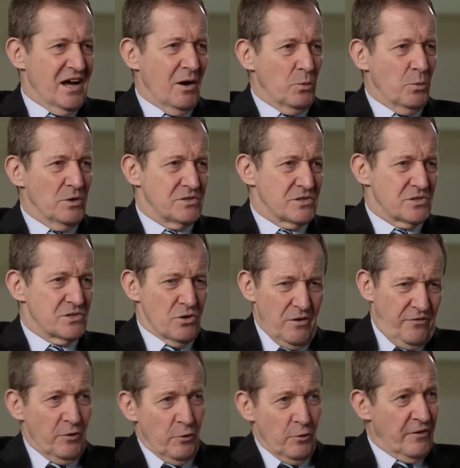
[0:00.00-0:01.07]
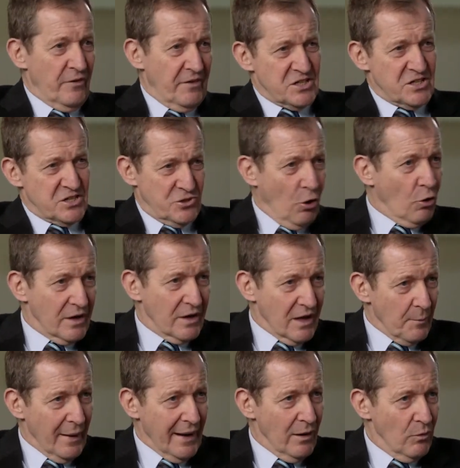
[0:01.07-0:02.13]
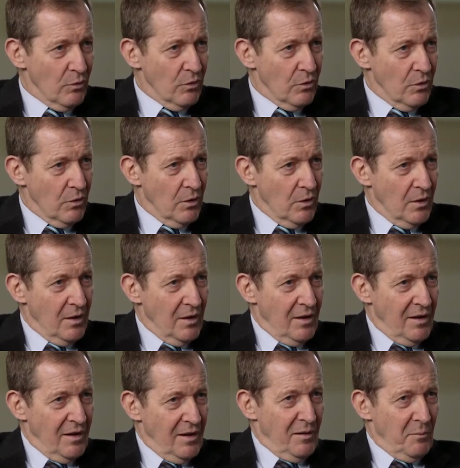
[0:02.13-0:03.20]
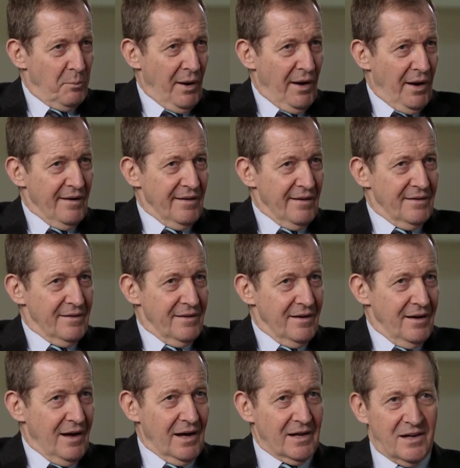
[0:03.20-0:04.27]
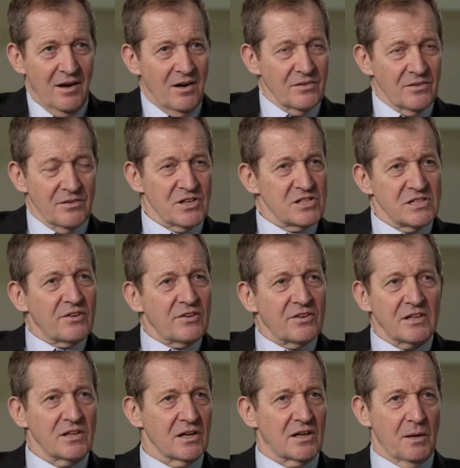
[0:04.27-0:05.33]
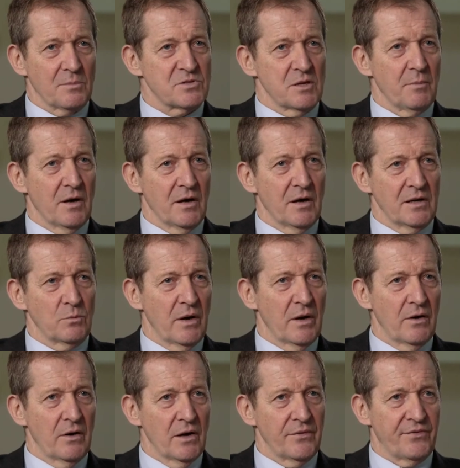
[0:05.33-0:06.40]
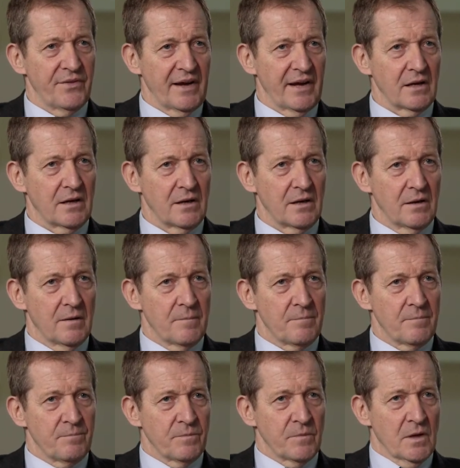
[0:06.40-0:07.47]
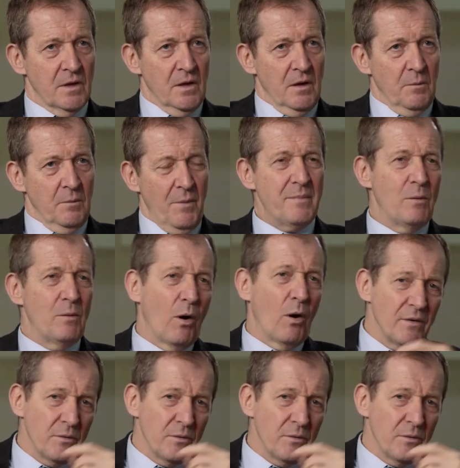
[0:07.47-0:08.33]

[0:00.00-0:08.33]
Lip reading: that I would sort of feel very strongly about, but I can't, there's nothing that comes to mind where I think, maybe